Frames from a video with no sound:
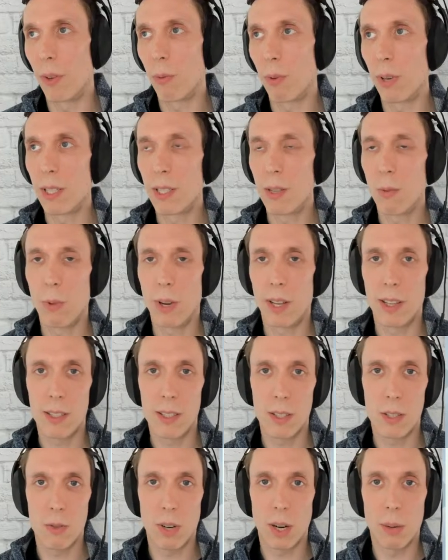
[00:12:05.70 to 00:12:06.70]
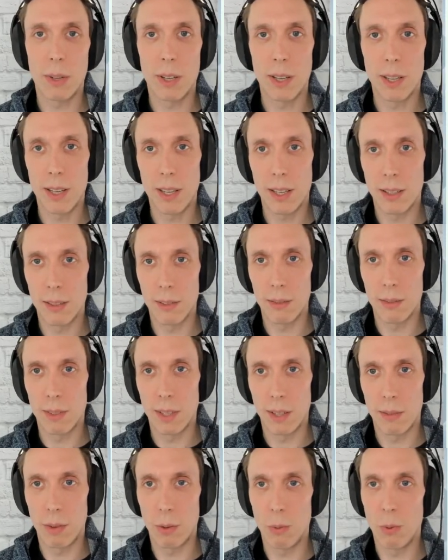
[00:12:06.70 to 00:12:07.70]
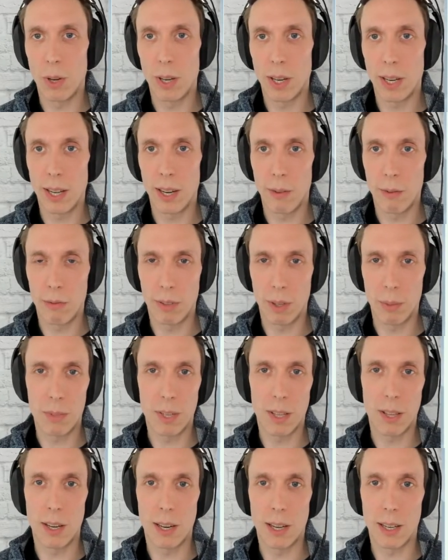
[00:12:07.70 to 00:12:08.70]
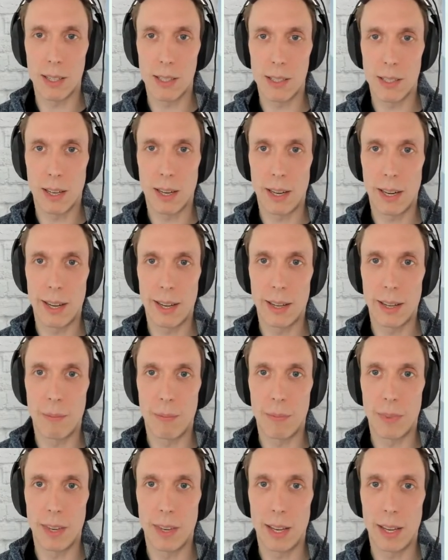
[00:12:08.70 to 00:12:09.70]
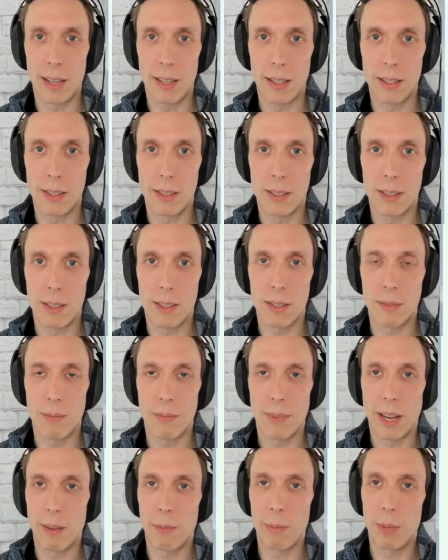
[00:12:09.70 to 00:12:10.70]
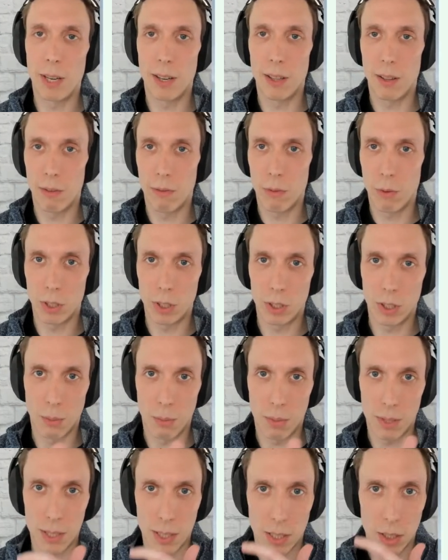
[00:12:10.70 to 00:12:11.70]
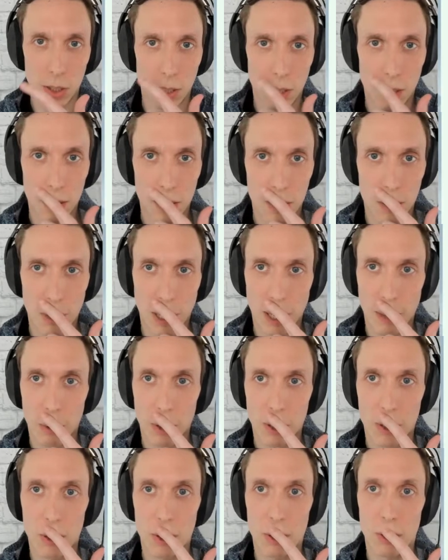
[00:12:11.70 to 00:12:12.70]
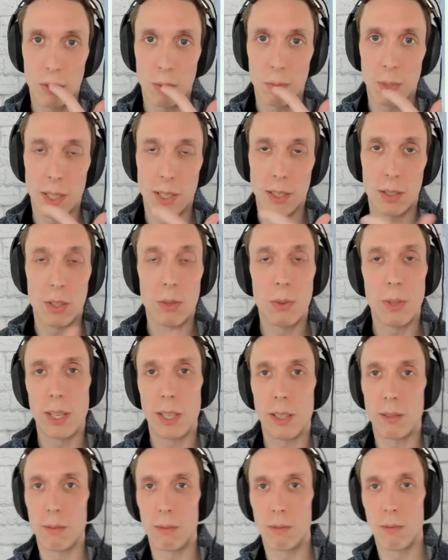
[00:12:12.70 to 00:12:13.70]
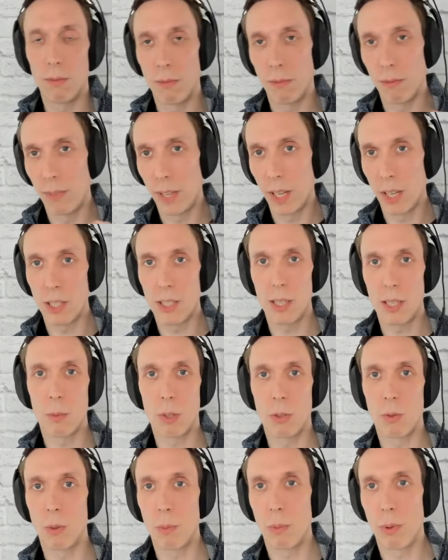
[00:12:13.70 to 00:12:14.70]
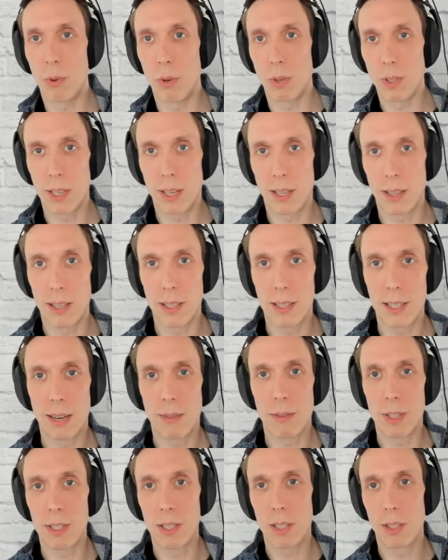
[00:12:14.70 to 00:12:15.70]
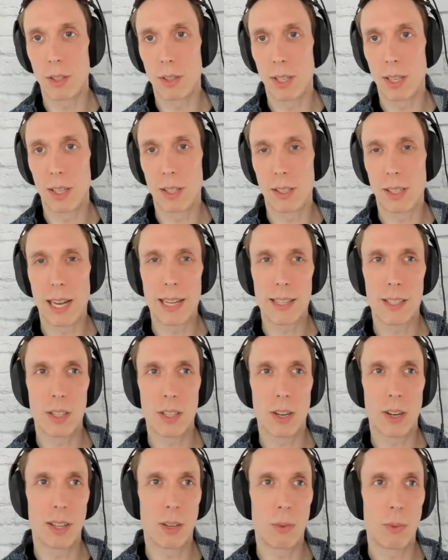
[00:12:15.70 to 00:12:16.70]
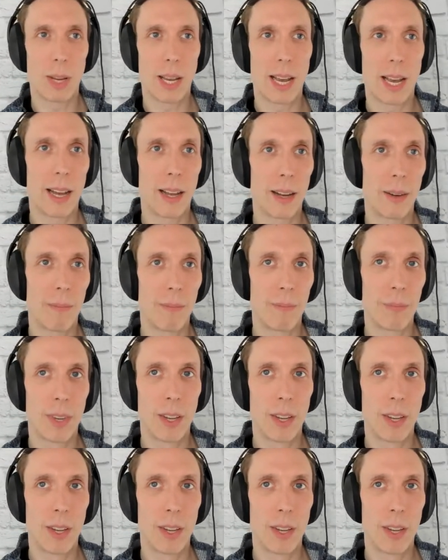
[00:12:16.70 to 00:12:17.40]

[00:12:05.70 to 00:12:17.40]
the reason why this is troubling, and if you want to kind of flip to the next slide, is I've been in the fortunate position to be able to be doing very similar reports like this every single year. Last year, I think we had